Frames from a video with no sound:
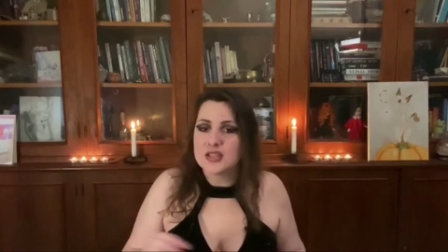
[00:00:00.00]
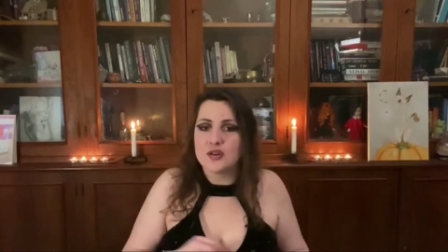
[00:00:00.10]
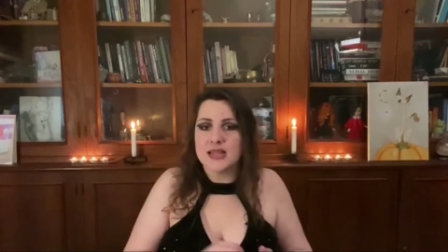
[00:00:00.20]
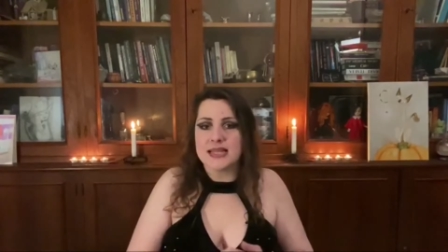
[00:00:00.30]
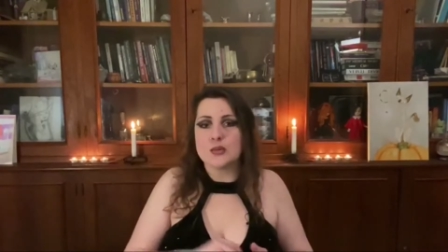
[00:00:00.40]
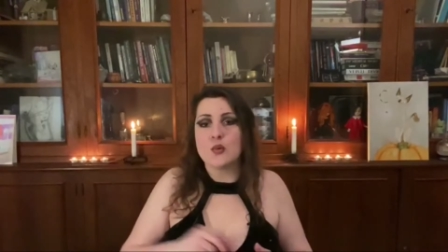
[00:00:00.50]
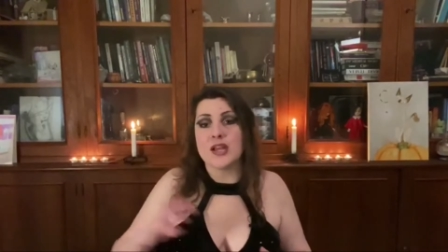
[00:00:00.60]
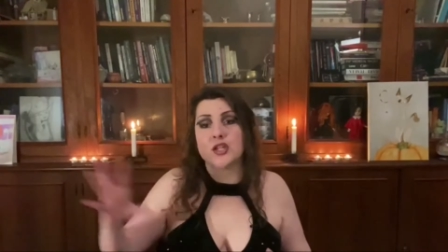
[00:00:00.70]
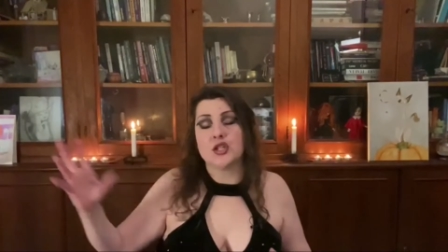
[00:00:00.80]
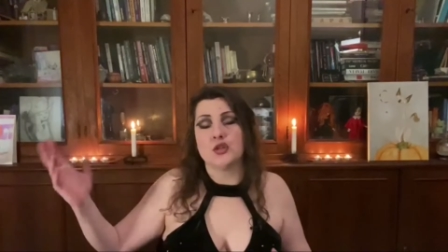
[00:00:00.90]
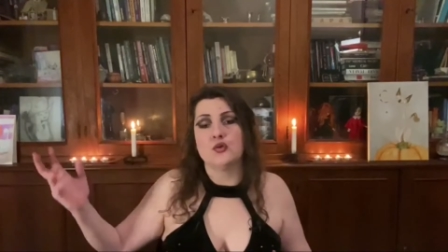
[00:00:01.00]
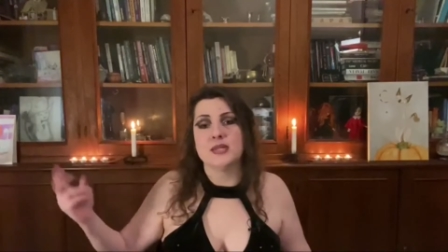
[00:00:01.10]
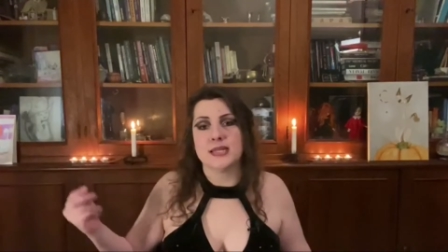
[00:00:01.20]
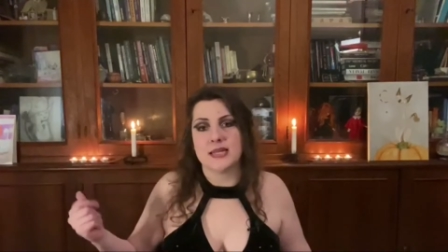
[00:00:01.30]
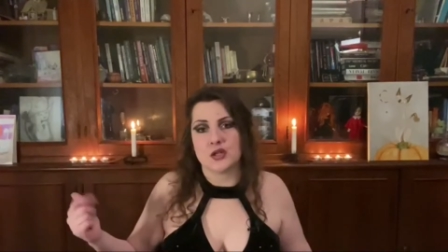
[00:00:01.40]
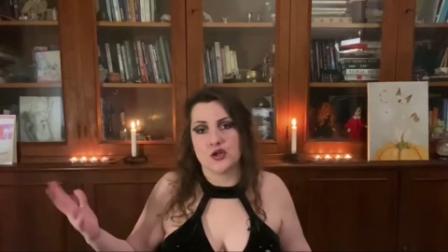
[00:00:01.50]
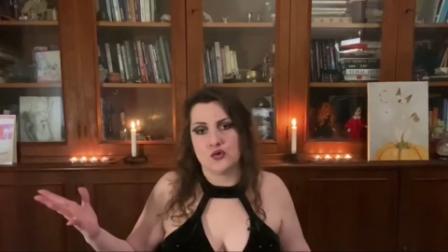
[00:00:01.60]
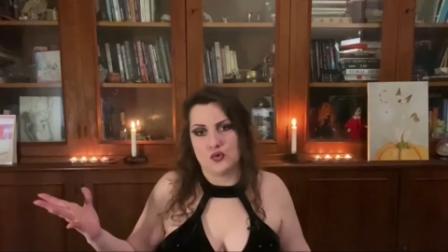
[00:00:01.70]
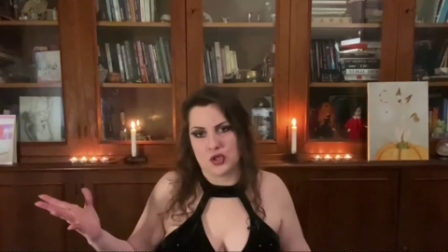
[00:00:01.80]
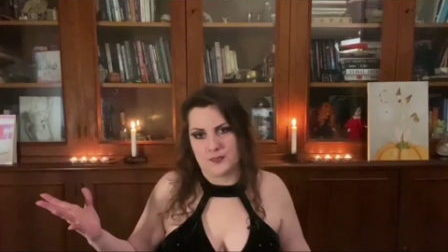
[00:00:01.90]
So that's why she loses her
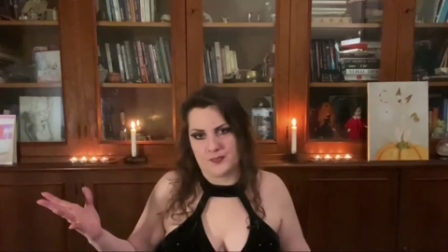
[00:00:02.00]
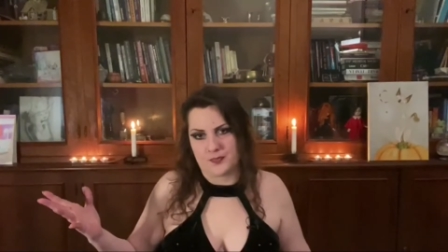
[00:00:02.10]
shoes.